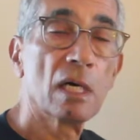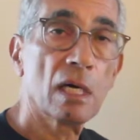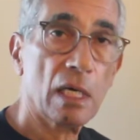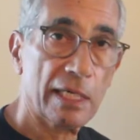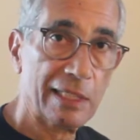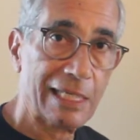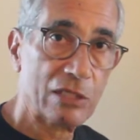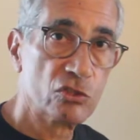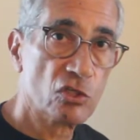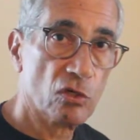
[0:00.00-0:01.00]
on
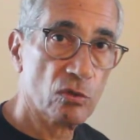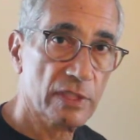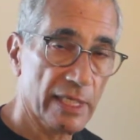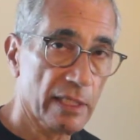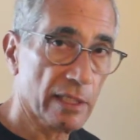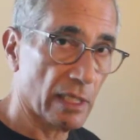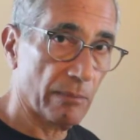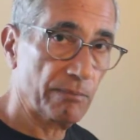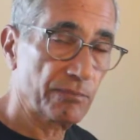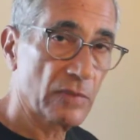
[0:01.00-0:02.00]
household
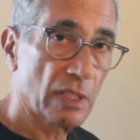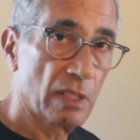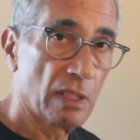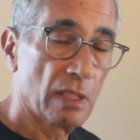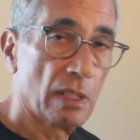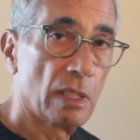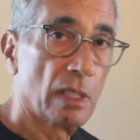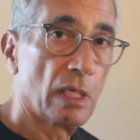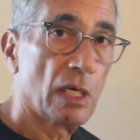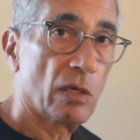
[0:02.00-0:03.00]
income
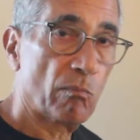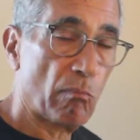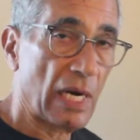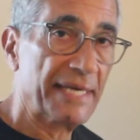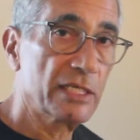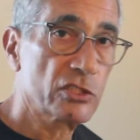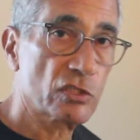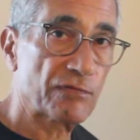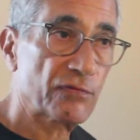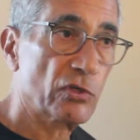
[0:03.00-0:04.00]
minus the
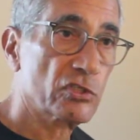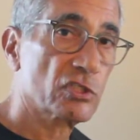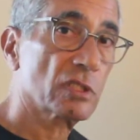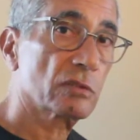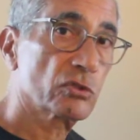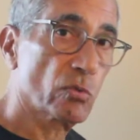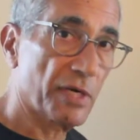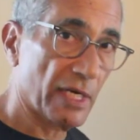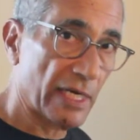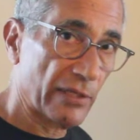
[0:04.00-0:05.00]
first
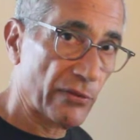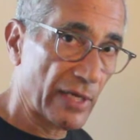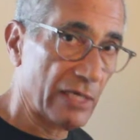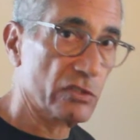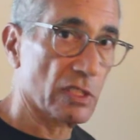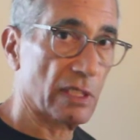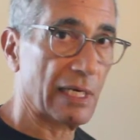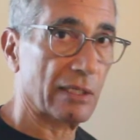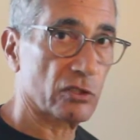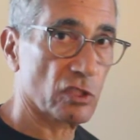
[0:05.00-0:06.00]

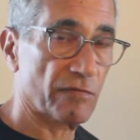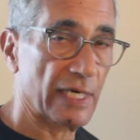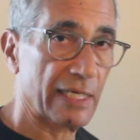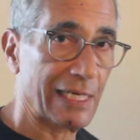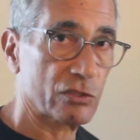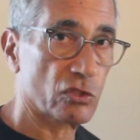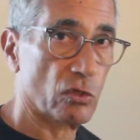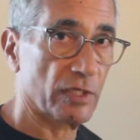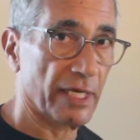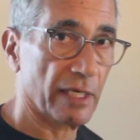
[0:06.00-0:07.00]
$29,000 of that
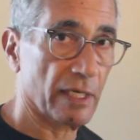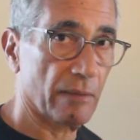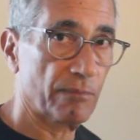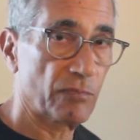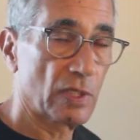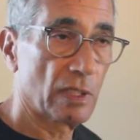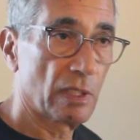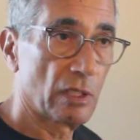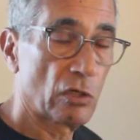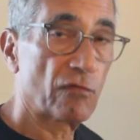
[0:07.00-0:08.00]
household income
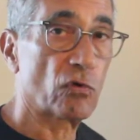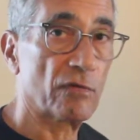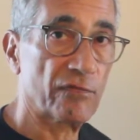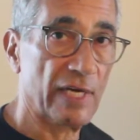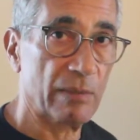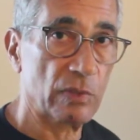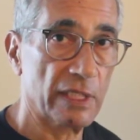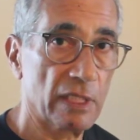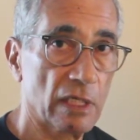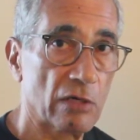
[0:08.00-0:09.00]
for a
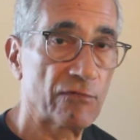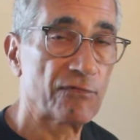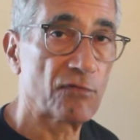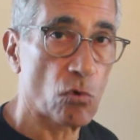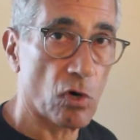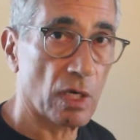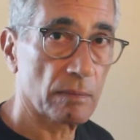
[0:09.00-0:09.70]
family of 4.